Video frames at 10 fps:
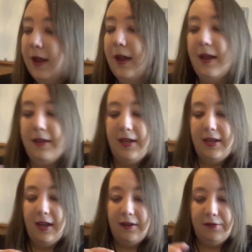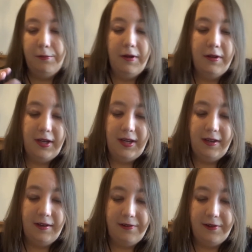And the next one
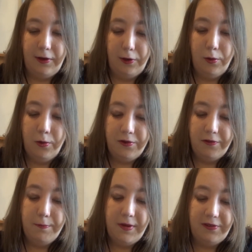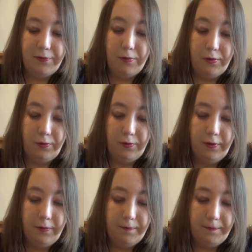is Lord of Misrule,
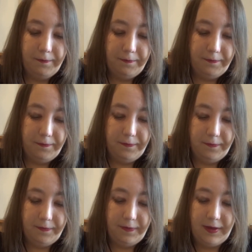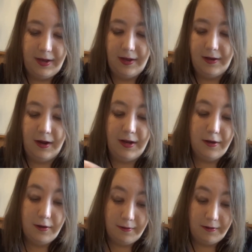and I
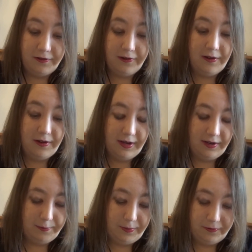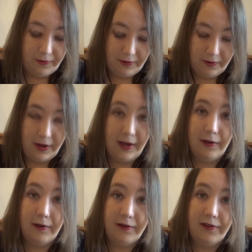know I've shown you this before. It
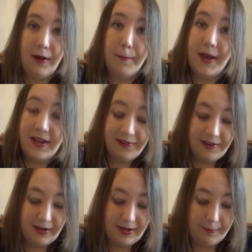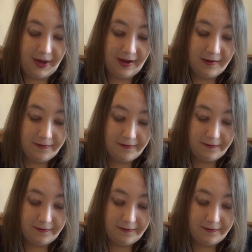looks amazing in the bath,